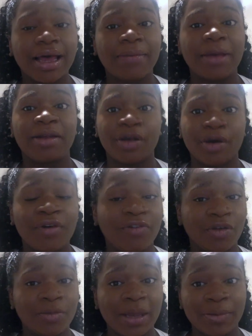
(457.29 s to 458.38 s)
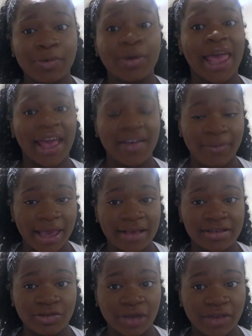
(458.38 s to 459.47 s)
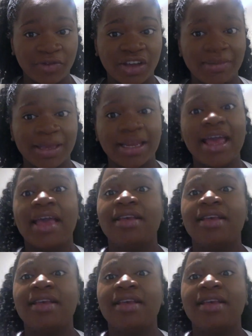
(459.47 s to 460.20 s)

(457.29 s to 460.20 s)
Um, I know a few people who have passed away from it,